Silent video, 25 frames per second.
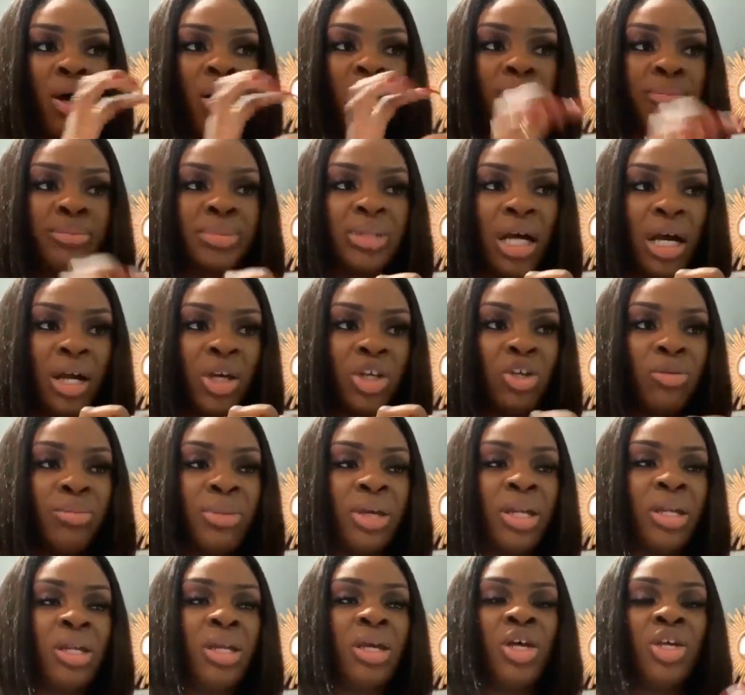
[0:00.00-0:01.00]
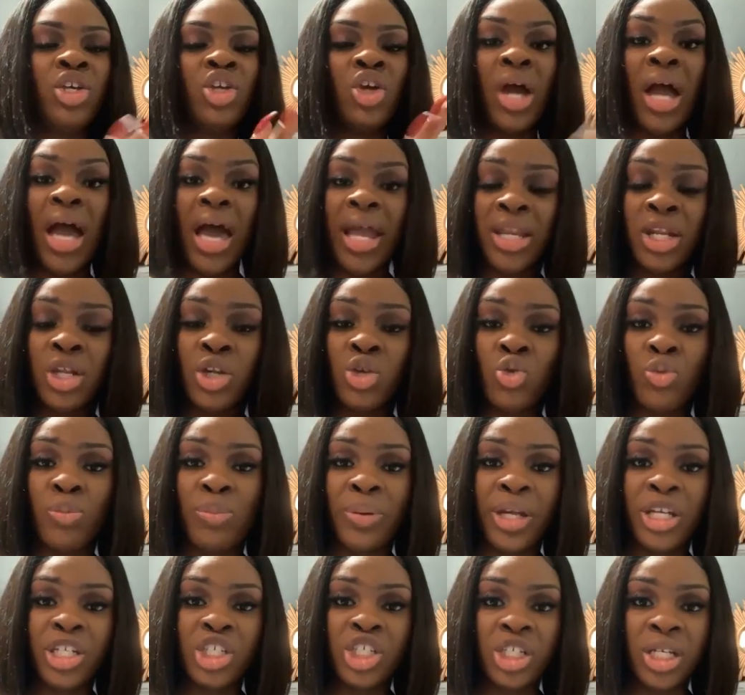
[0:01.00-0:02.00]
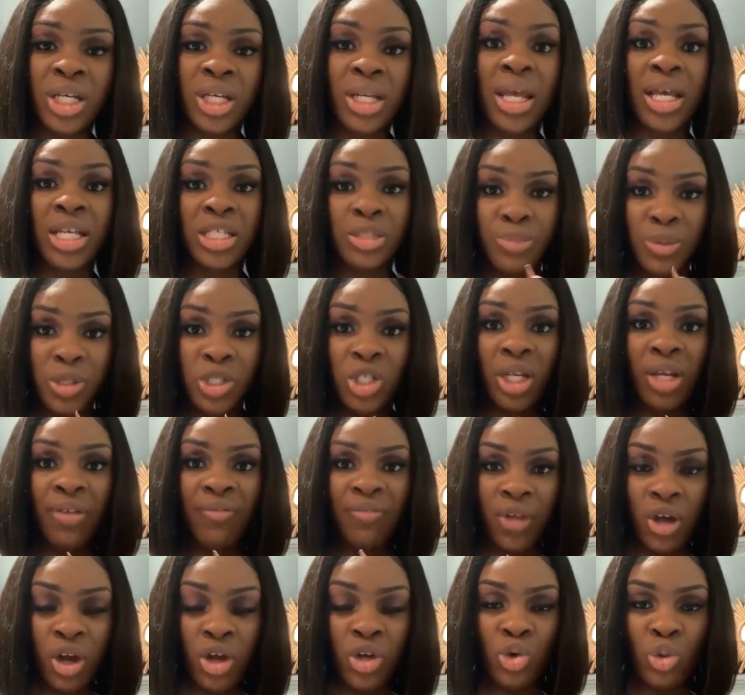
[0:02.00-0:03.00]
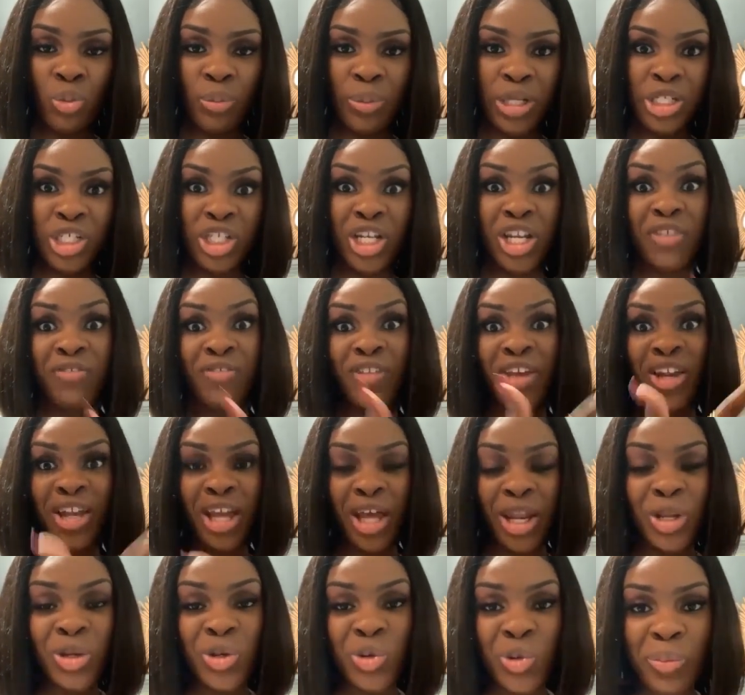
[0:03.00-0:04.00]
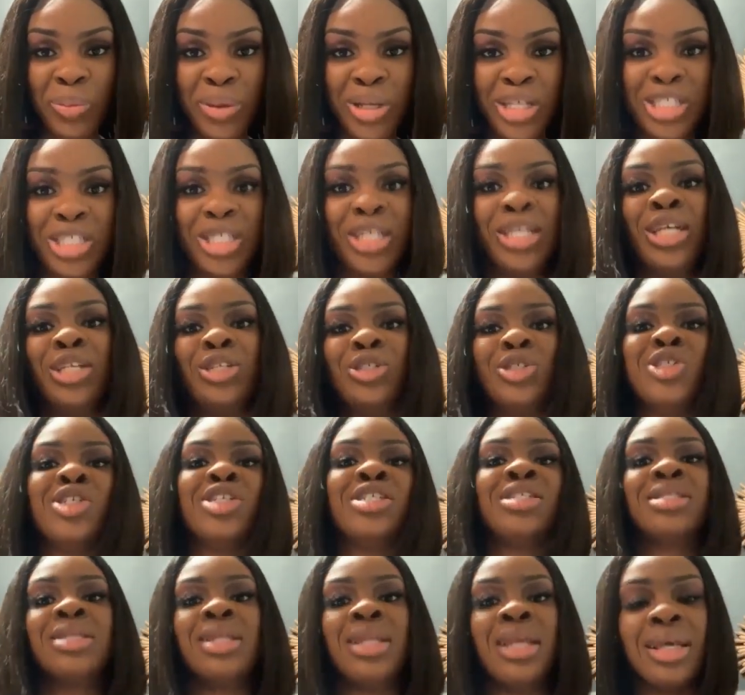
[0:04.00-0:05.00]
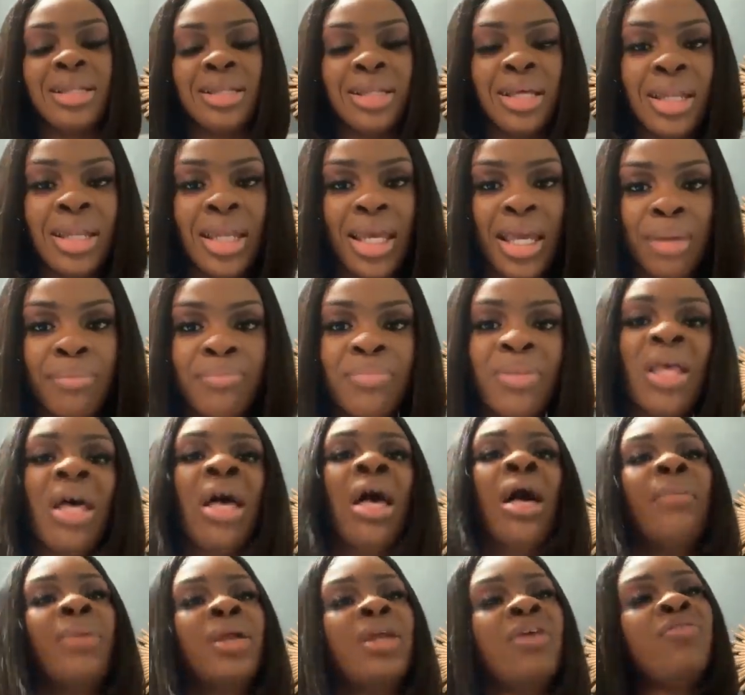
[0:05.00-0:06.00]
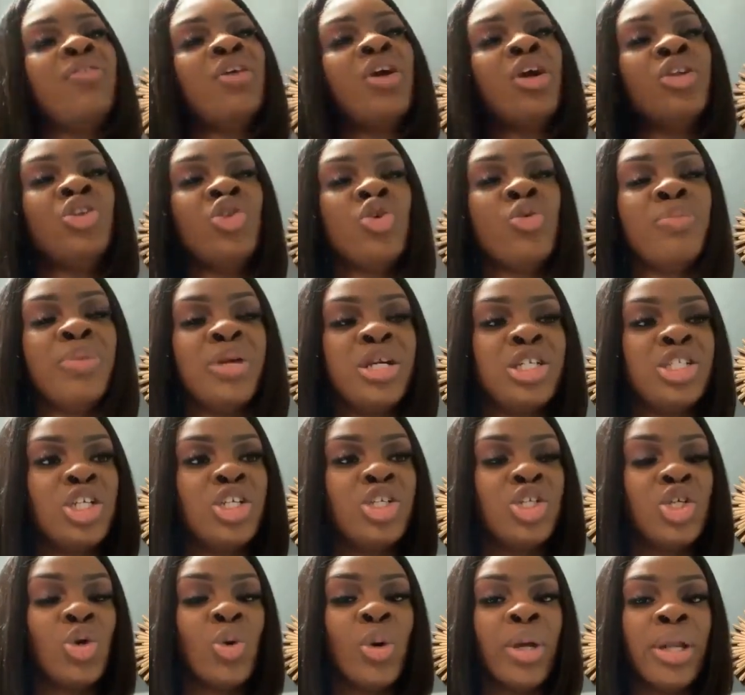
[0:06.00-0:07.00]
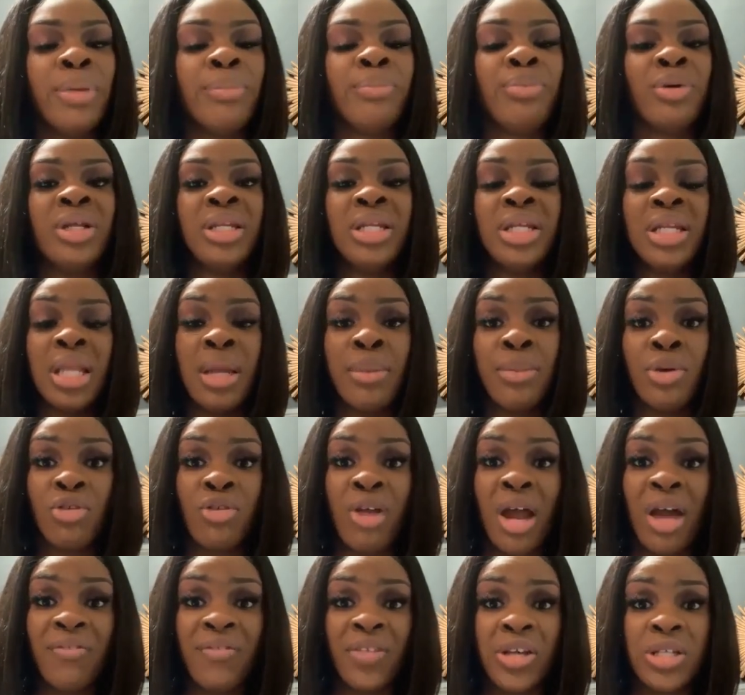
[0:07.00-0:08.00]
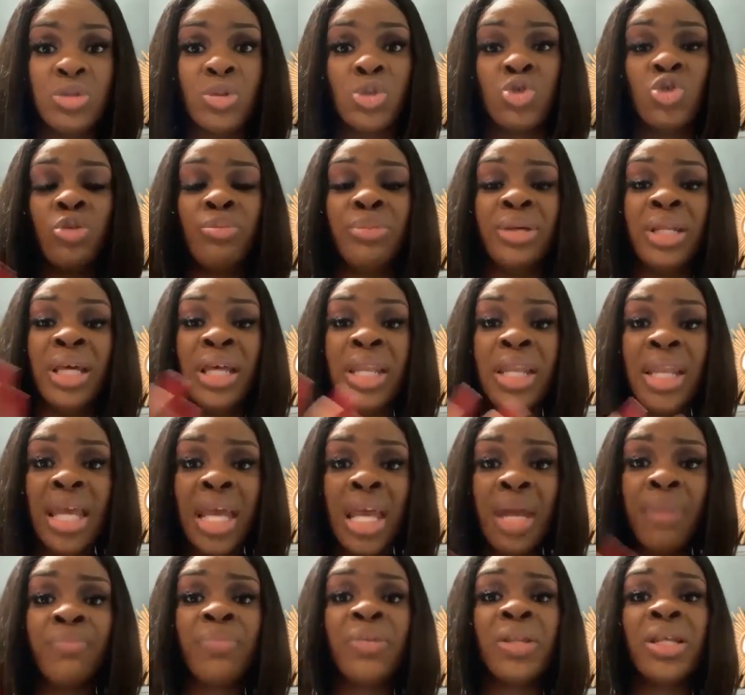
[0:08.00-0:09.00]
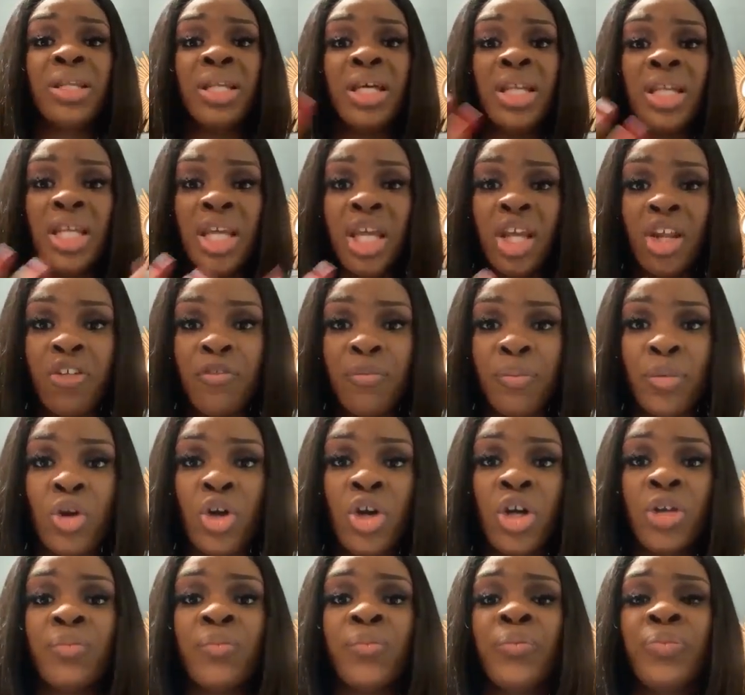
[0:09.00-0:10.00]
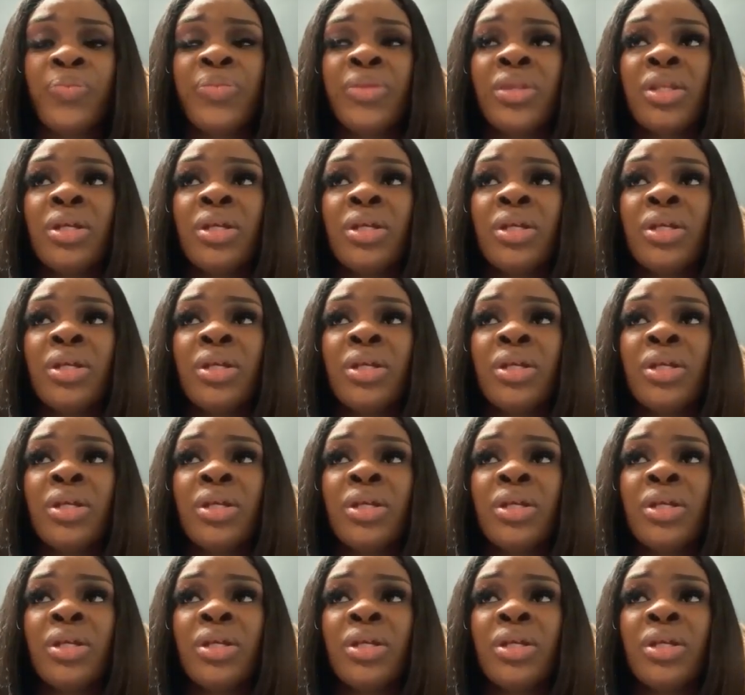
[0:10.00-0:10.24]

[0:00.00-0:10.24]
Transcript: um, document. You're adding a new patient, especially if they're a new patient. If they're not a new patient, then you just select their name. But if they're a new patient, you go ahead and put in the demographics, which would be their name, the date of birth,